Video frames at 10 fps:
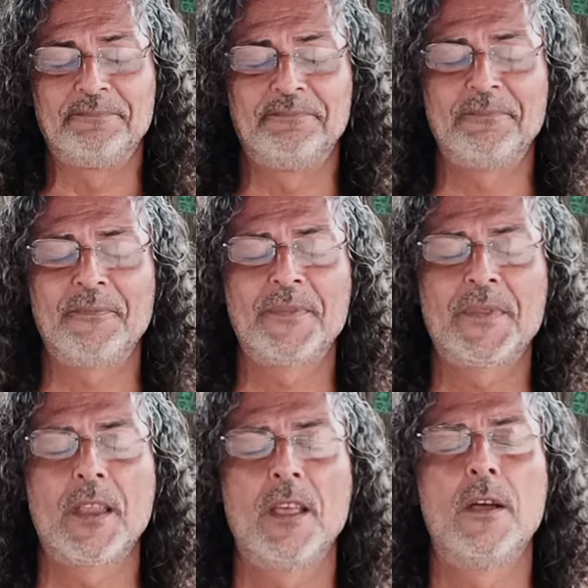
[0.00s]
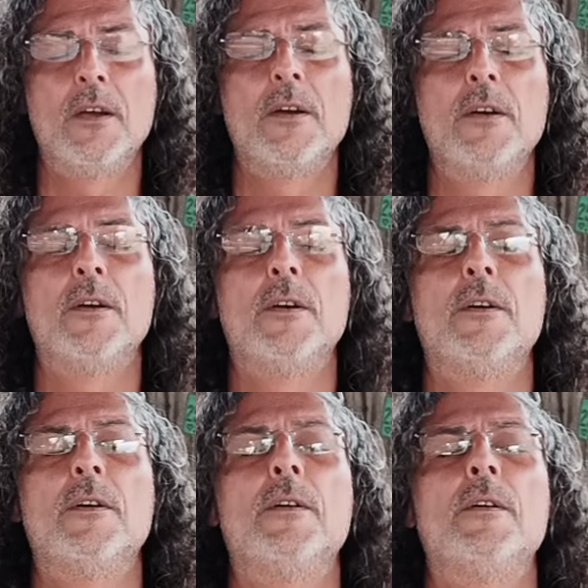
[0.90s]

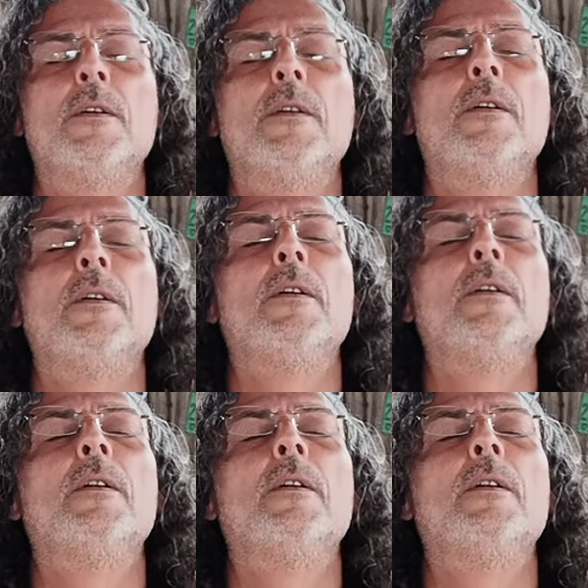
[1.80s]
Nobody speaks.